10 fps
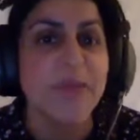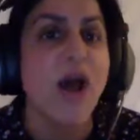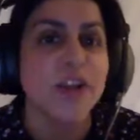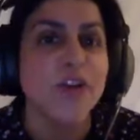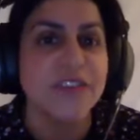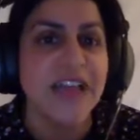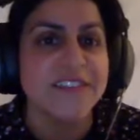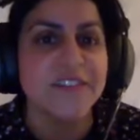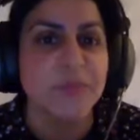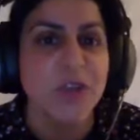But I know that
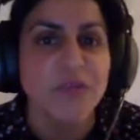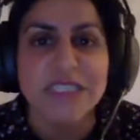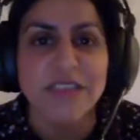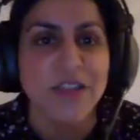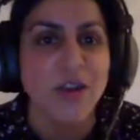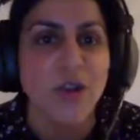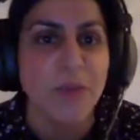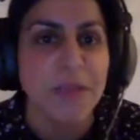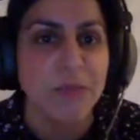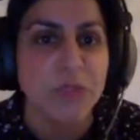that's something obviously that a lot
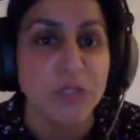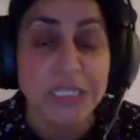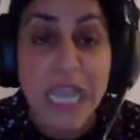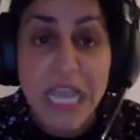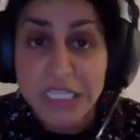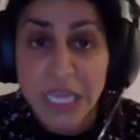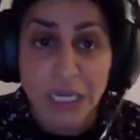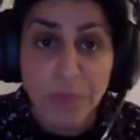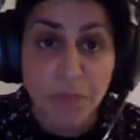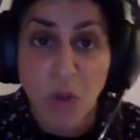of people do, and
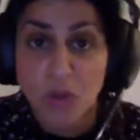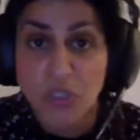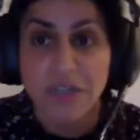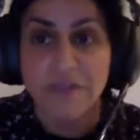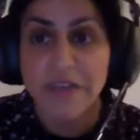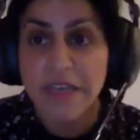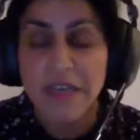certainly most of